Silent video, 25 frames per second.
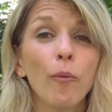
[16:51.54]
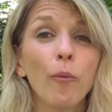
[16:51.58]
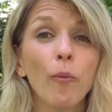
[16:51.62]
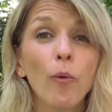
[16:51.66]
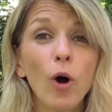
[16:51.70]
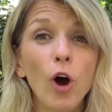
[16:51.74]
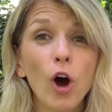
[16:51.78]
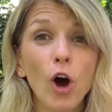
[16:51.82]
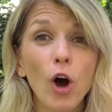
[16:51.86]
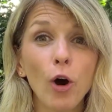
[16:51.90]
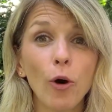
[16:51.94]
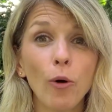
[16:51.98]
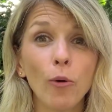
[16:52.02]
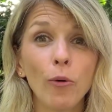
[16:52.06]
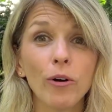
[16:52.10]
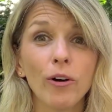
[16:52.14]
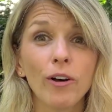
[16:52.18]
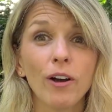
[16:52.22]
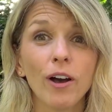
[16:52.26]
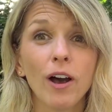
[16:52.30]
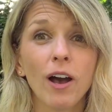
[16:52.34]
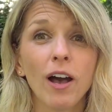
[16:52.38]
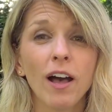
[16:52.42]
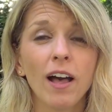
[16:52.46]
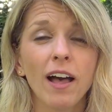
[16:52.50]
Whoa,
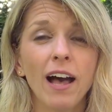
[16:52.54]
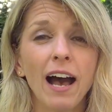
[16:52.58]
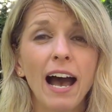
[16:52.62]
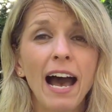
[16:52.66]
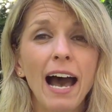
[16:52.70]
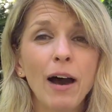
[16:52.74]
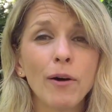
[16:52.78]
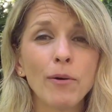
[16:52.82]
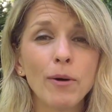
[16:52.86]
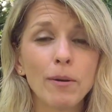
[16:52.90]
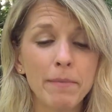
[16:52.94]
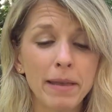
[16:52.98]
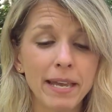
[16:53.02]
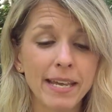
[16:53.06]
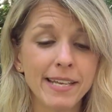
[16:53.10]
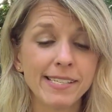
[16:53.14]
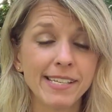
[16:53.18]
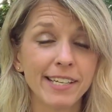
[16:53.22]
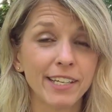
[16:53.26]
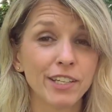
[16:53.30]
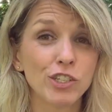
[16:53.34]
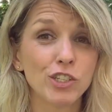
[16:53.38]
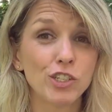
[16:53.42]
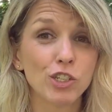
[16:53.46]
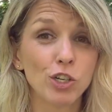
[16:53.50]
how
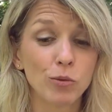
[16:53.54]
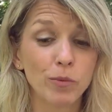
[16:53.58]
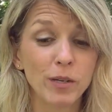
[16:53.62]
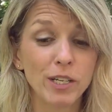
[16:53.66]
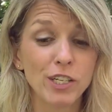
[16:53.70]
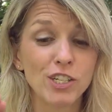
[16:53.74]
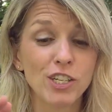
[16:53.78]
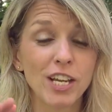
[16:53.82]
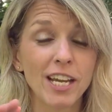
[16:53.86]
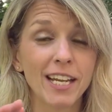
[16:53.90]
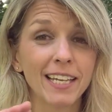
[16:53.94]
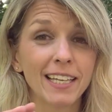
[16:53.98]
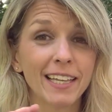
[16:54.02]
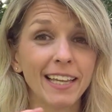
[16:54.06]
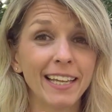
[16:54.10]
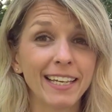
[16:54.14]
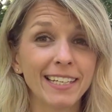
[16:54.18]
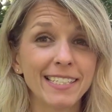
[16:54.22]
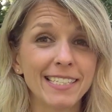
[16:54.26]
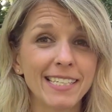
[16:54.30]
amazing. Should we shake it like